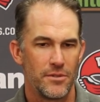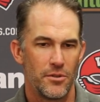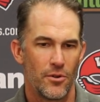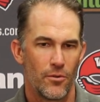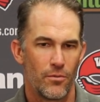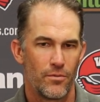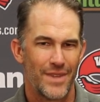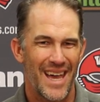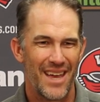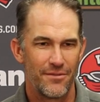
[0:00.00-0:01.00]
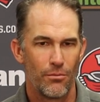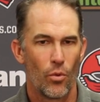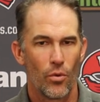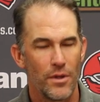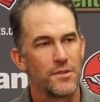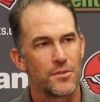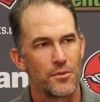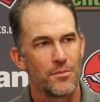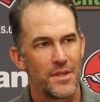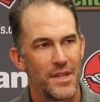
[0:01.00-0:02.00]
you know, dive more
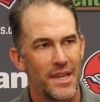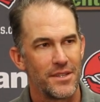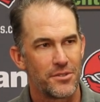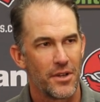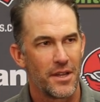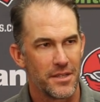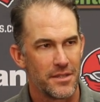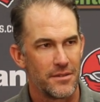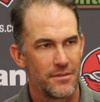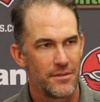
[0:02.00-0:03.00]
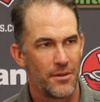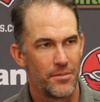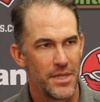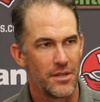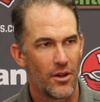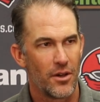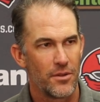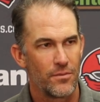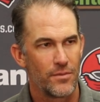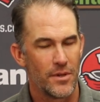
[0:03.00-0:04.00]
into them today to try to get a bead on
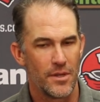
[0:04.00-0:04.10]
them.